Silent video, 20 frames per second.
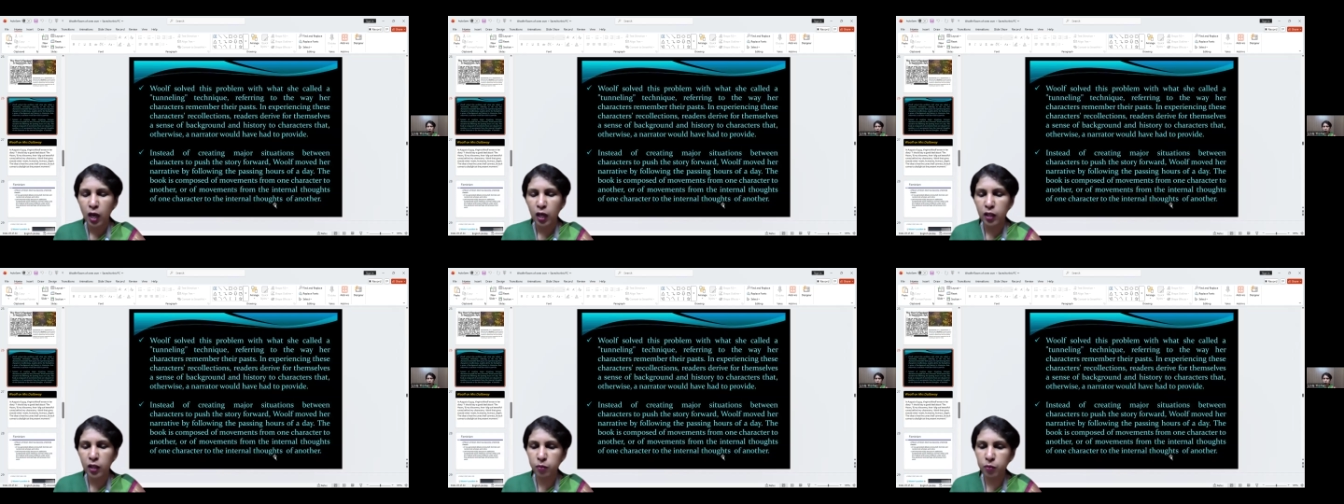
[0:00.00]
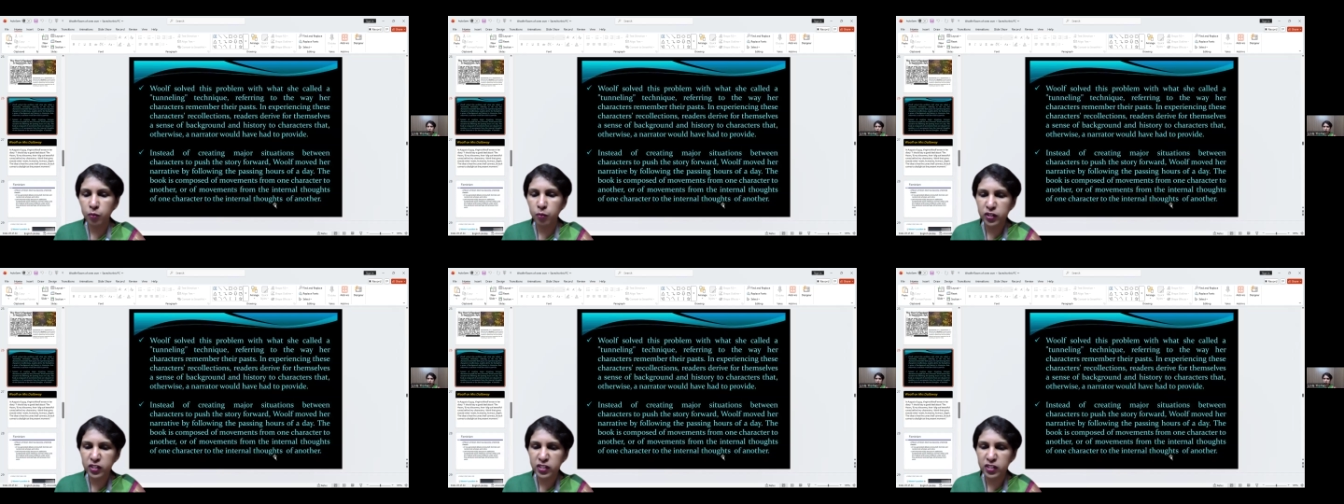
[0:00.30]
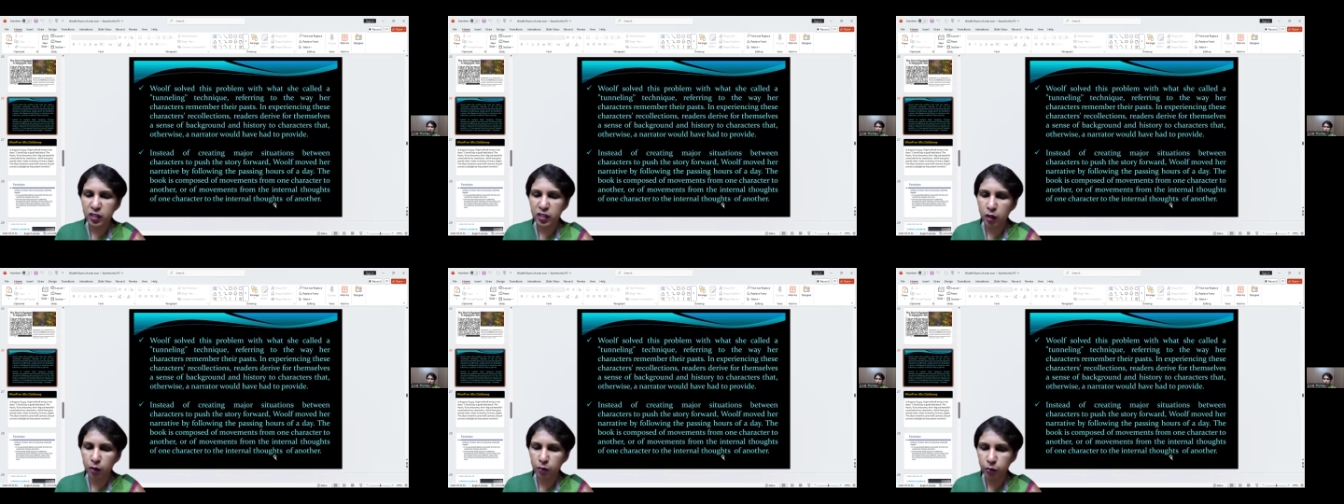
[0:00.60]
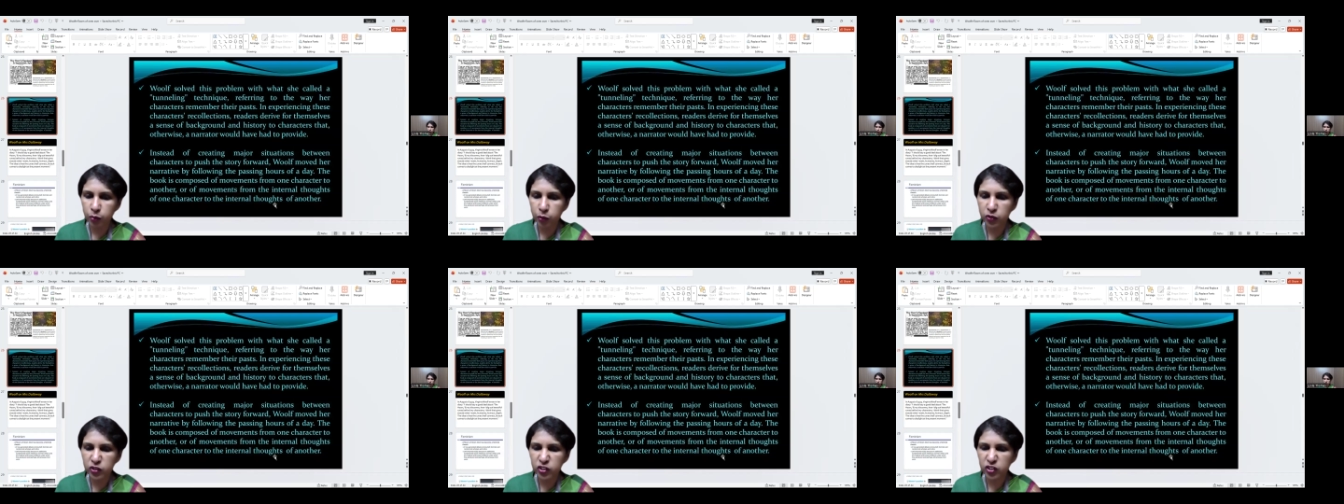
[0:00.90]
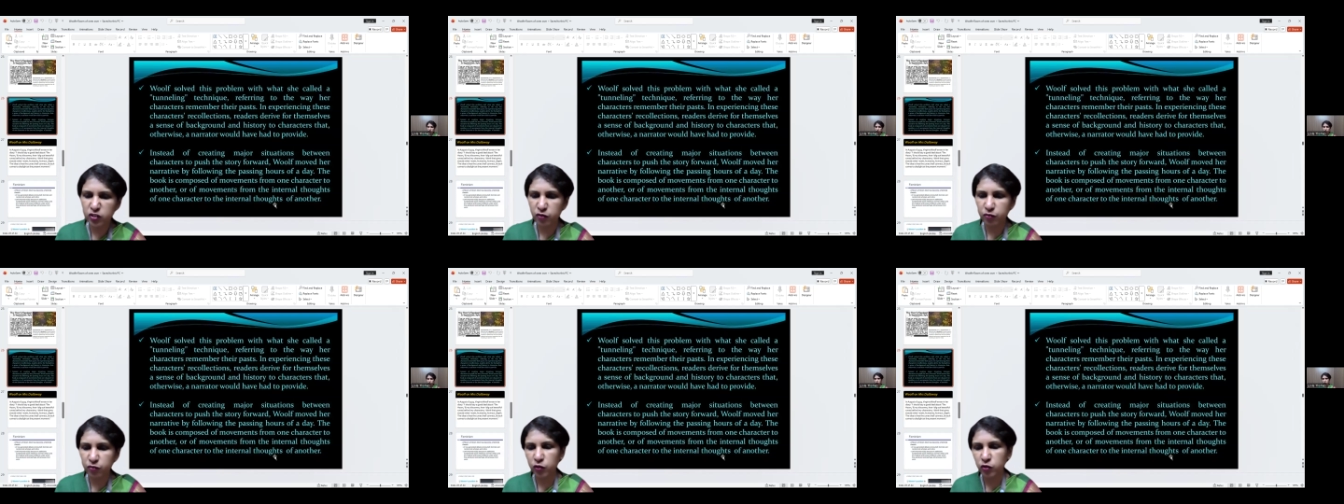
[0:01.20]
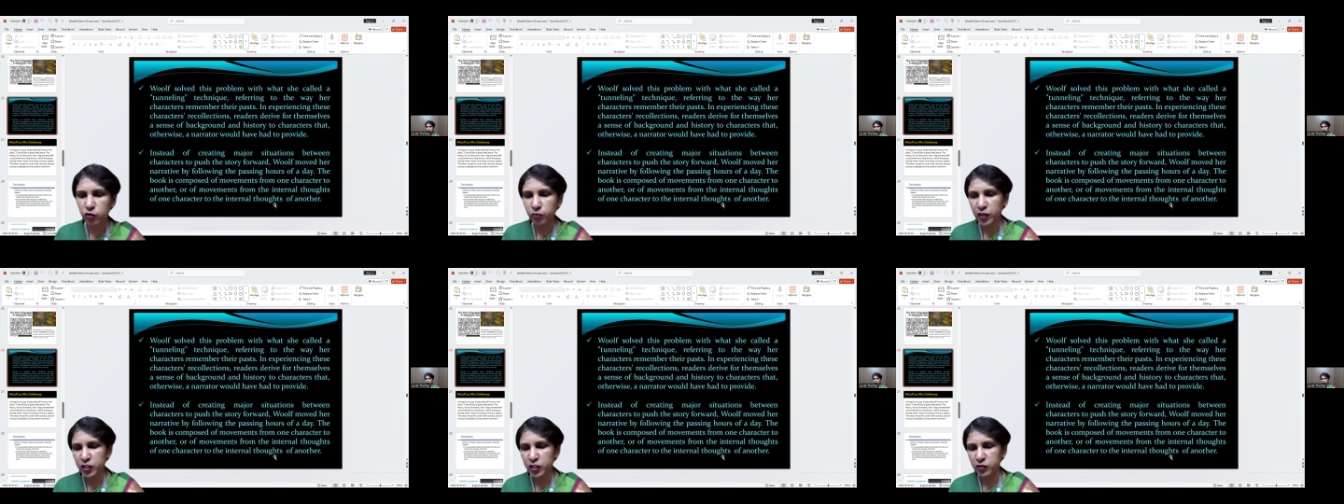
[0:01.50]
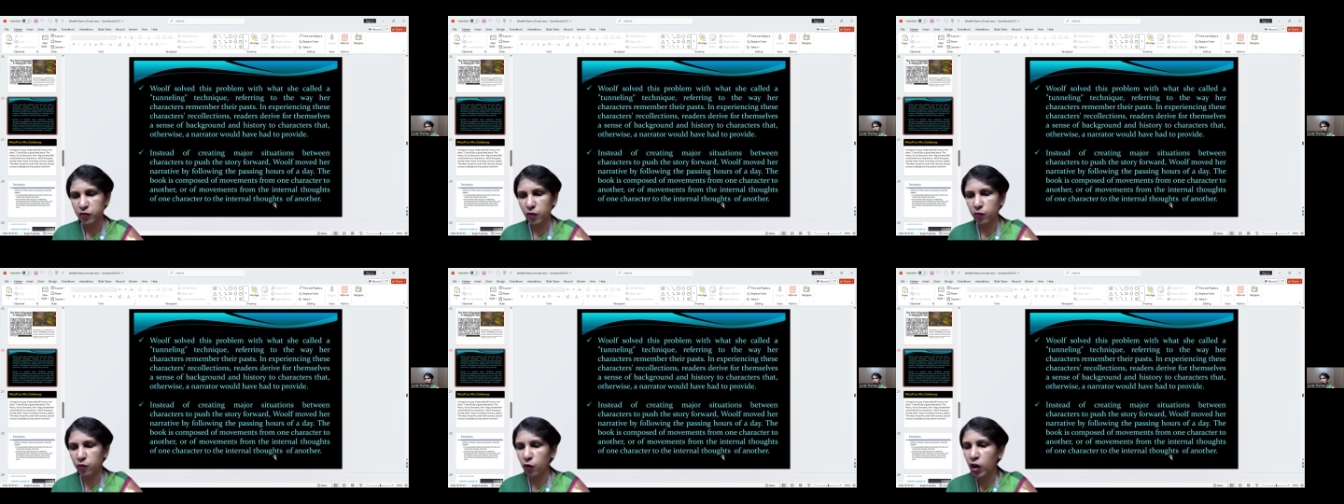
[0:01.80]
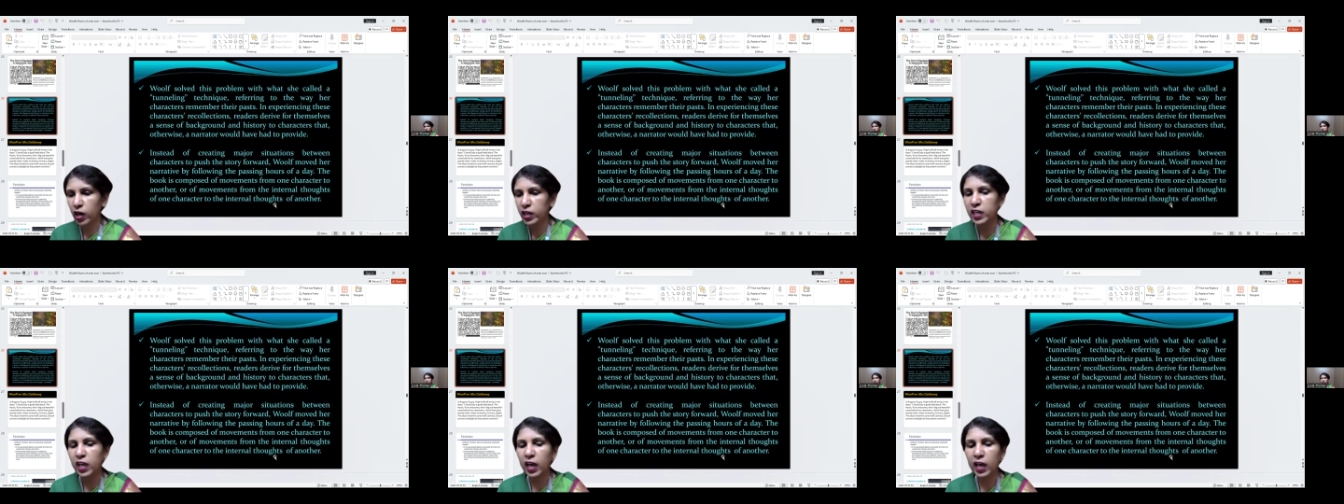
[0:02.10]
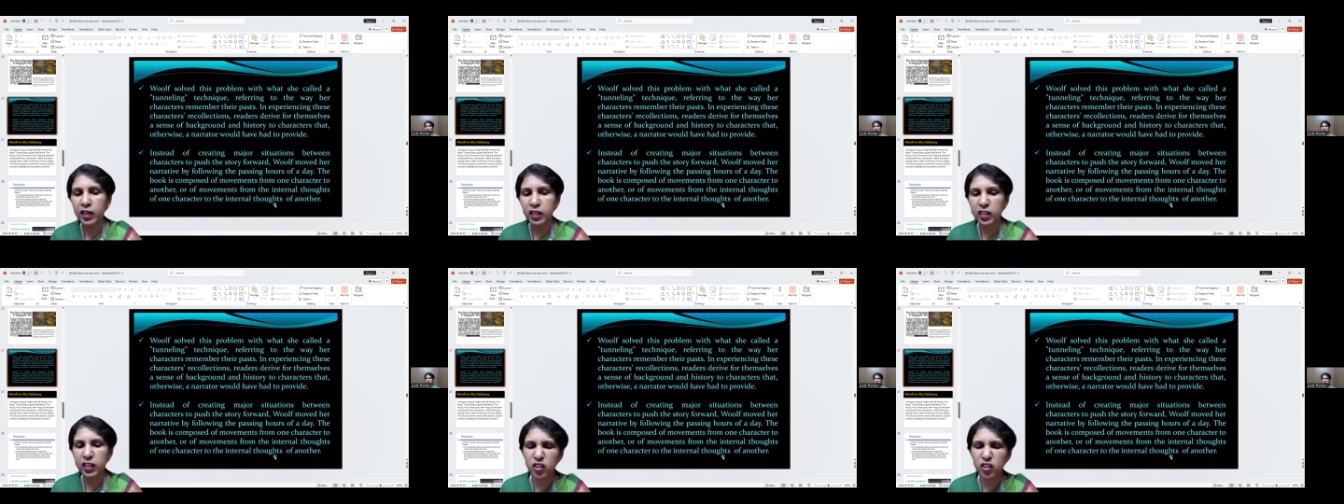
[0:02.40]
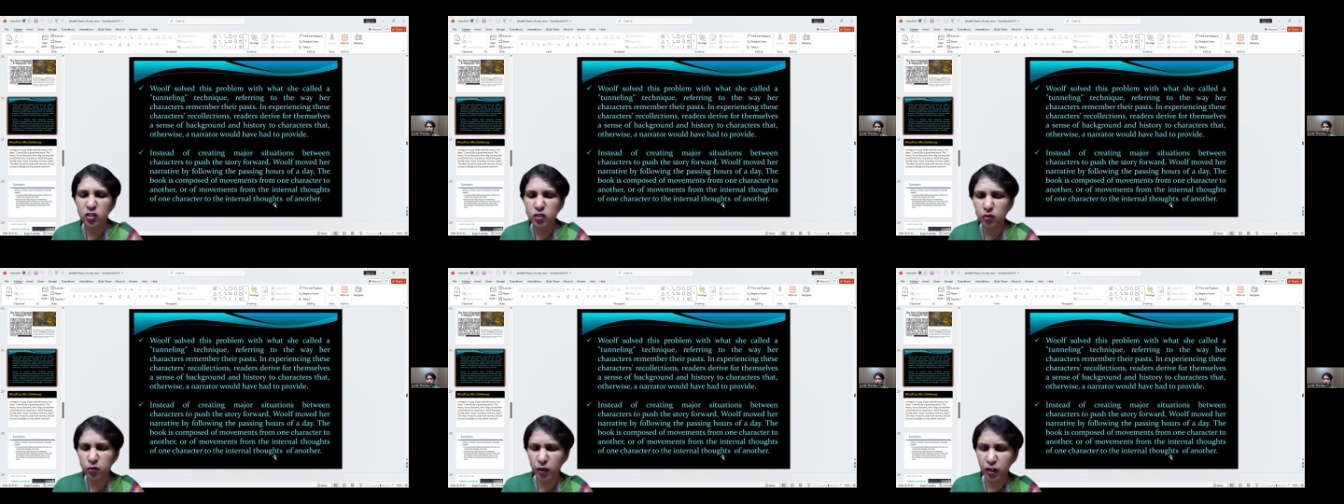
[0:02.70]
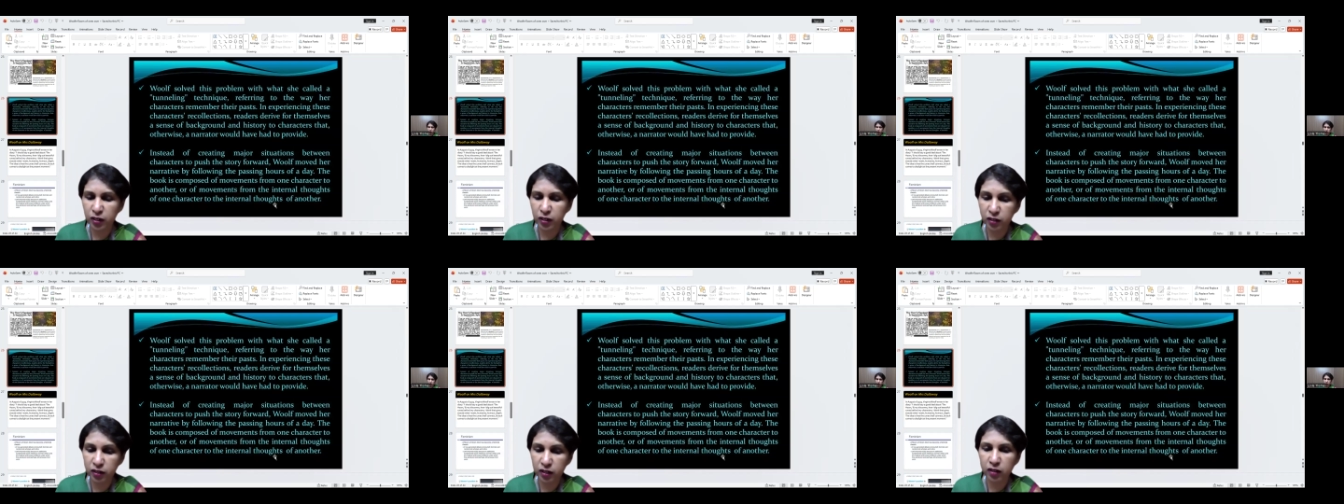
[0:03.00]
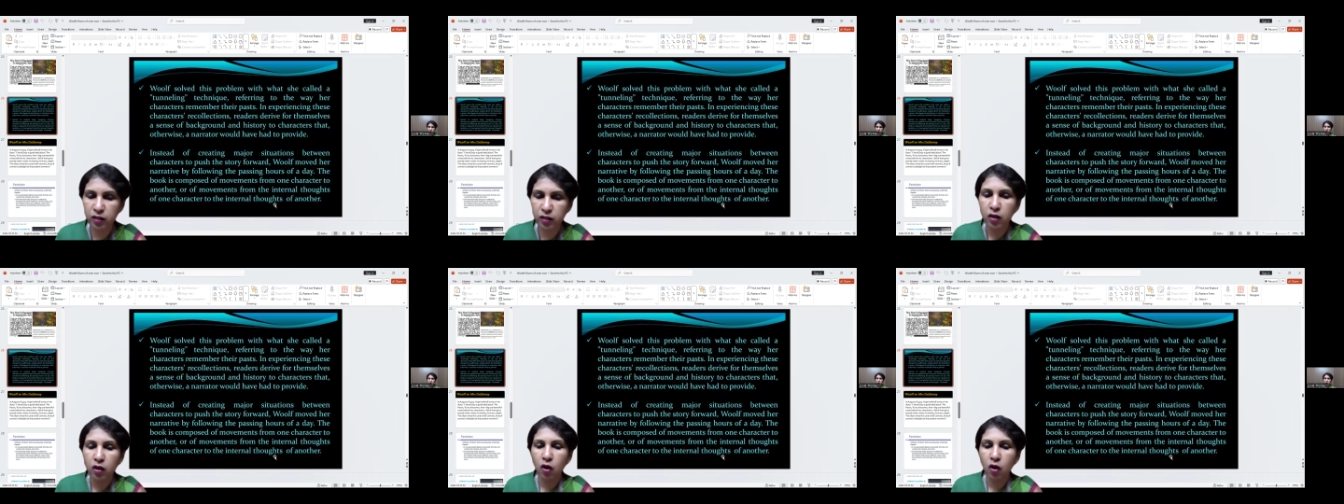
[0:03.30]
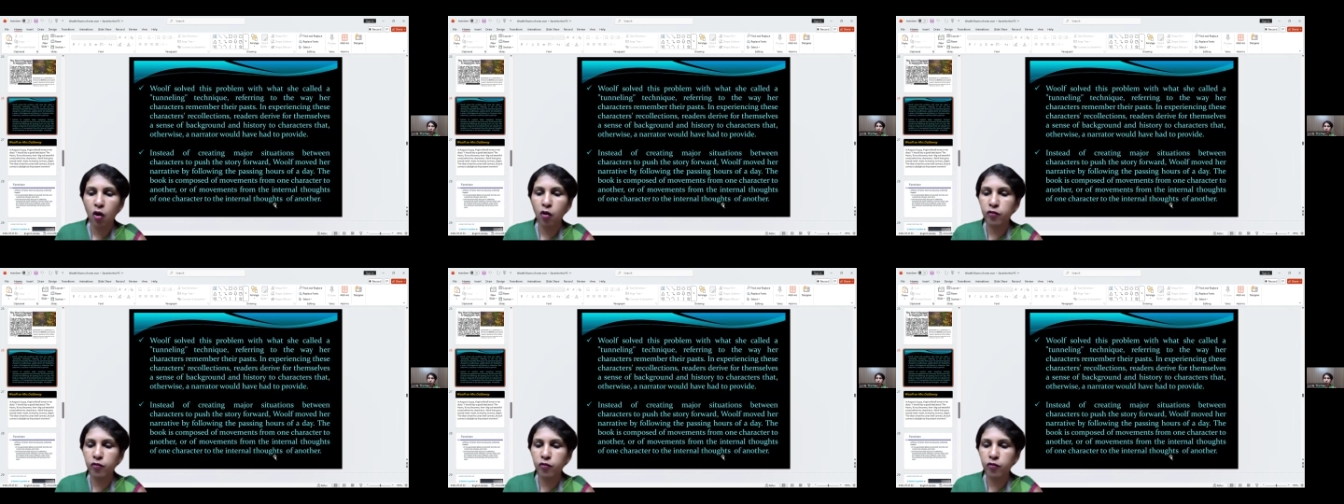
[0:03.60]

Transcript: and the book is composed of movements from one character to another,